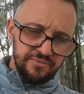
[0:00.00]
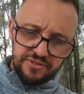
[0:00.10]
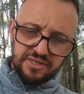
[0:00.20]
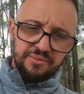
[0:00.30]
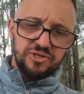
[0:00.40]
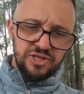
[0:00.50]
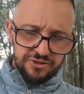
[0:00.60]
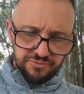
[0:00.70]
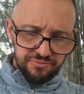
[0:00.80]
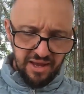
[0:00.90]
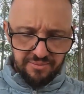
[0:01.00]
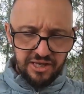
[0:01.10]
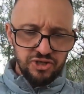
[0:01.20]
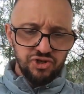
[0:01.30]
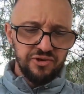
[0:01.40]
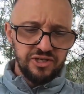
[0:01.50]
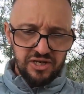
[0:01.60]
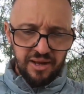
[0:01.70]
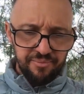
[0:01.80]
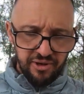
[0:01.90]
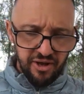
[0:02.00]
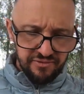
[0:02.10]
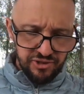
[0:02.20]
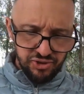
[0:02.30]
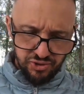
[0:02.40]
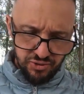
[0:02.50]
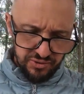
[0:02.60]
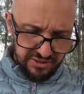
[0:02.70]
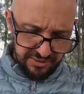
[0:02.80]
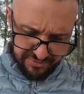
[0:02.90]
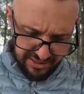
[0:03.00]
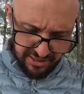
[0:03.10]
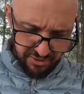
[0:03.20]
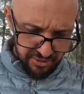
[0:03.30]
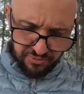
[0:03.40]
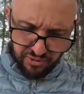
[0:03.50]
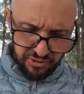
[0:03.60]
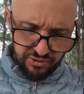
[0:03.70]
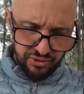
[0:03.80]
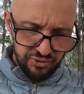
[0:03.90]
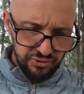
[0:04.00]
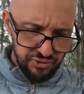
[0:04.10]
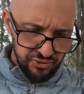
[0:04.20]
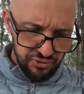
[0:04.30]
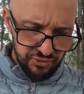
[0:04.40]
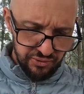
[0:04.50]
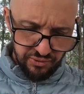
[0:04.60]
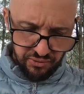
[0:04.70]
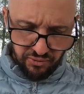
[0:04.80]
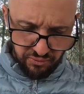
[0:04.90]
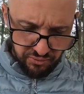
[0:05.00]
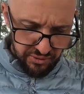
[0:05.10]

Some adjustment, maybe you can stretch it up and over your shoe or something. I'm not too sure at all.